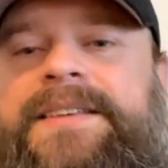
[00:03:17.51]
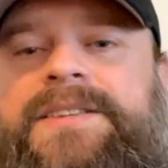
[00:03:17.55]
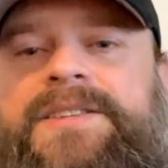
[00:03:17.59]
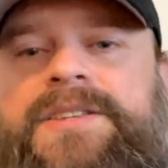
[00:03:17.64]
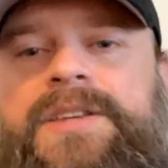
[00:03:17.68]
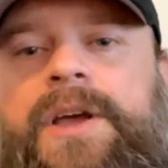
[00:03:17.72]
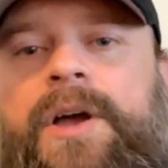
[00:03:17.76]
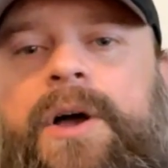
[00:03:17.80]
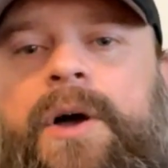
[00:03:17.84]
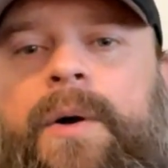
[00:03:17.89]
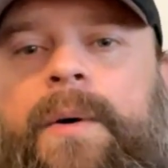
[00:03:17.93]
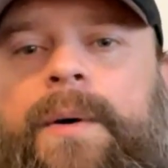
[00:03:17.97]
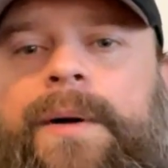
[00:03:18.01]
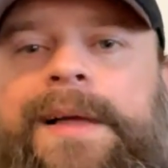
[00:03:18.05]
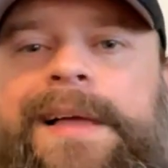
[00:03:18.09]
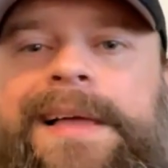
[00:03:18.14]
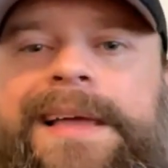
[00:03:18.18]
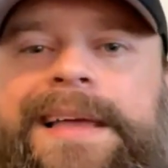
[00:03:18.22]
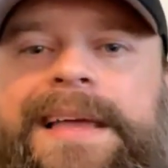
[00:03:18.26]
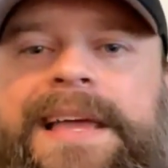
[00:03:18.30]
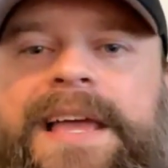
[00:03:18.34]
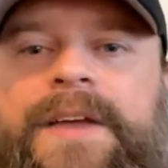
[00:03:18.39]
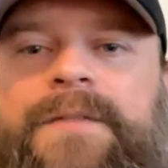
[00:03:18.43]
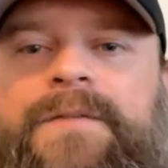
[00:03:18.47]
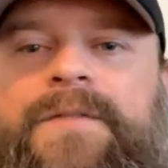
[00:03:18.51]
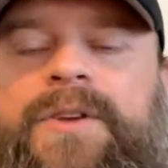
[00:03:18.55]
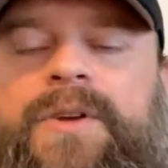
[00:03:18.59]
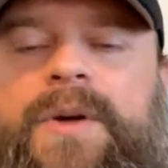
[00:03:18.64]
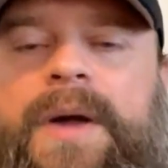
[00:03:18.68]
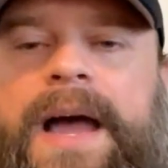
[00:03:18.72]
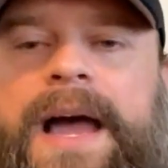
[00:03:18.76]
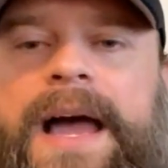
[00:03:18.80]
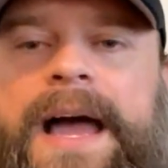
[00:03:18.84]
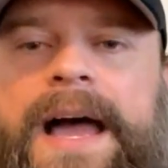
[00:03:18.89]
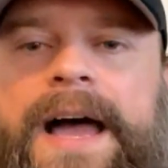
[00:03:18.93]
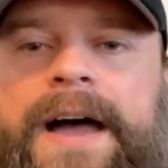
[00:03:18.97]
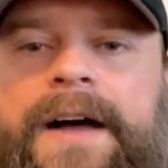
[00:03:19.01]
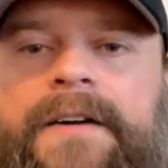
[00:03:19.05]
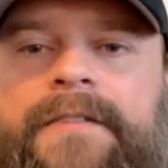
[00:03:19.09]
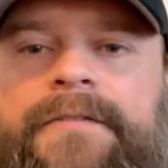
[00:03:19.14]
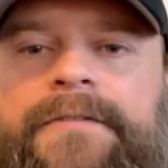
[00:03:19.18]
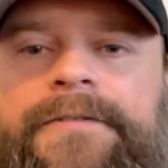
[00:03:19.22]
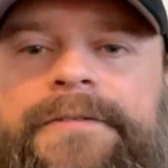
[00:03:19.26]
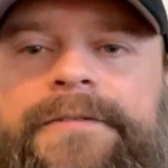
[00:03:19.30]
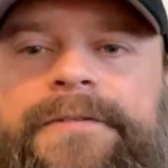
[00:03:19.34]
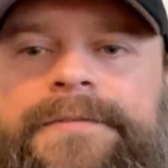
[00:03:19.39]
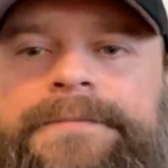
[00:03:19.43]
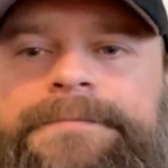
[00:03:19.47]
So if you
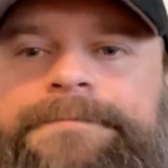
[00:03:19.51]
have